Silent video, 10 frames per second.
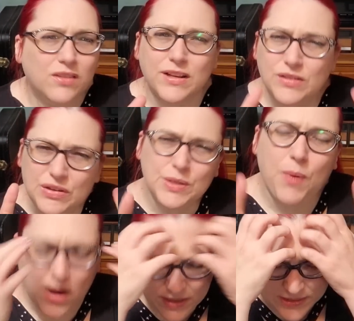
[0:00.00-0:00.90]
there's
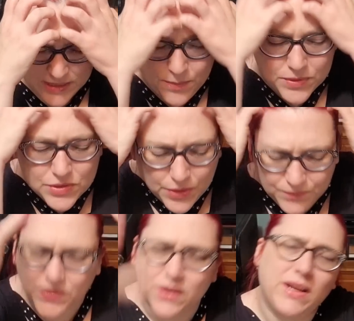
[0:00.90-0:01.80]
a part of this
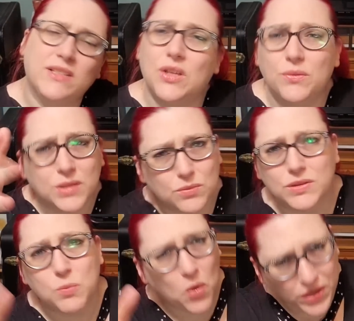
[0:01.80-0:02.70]
episode. All right, so
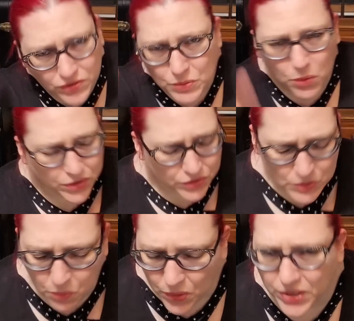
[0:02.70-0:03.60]
spoiler, spoiler,
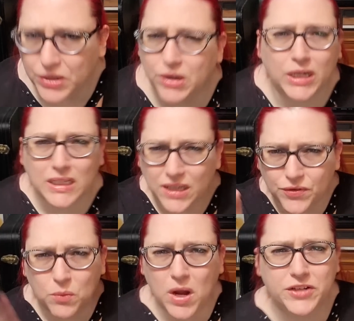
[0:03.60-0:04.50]
spoiler.
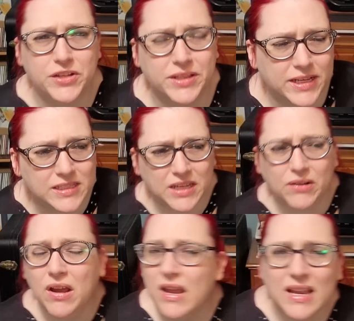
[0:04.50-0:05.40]
If you're watching this, you
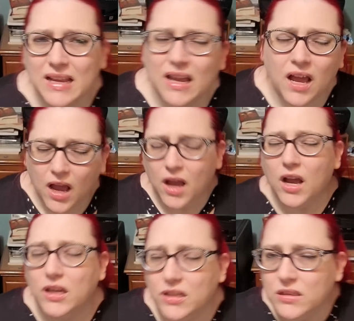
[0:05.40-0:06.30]
know,
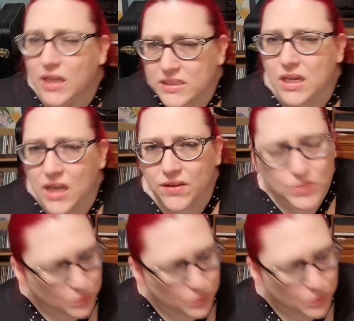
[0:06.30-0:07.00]
it's going to have